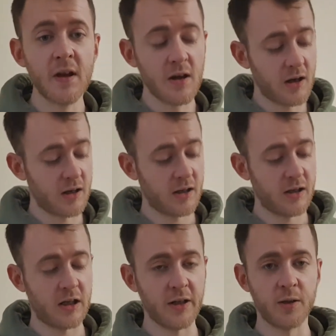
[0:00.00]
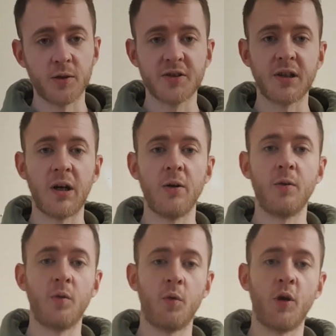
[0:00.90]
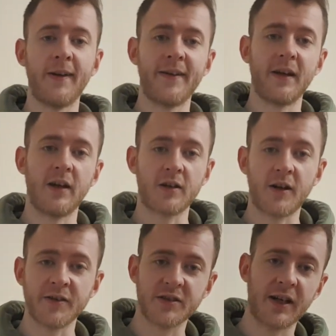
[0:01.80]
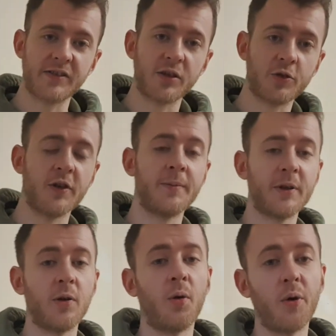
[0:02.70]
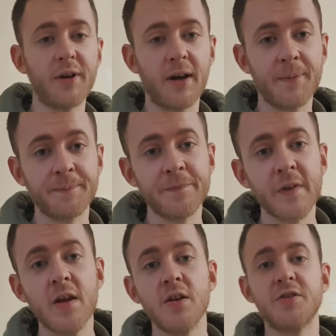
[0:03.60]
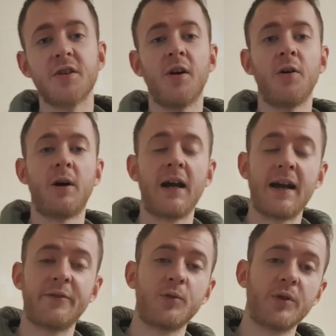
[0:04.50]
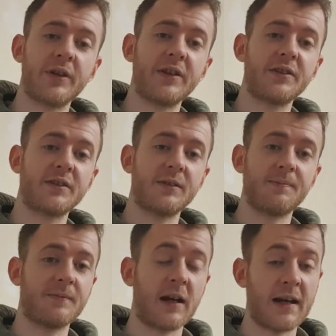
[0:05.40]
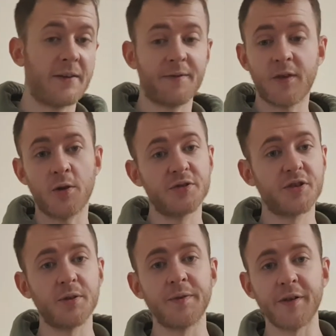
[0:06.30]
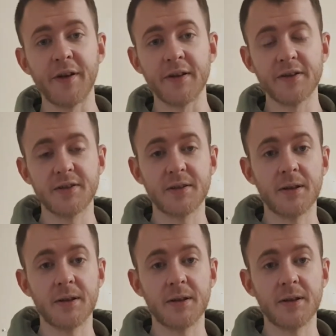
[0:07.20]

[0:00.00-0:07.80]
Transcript: I also won a contact agreement order. So I have all these, I have those two things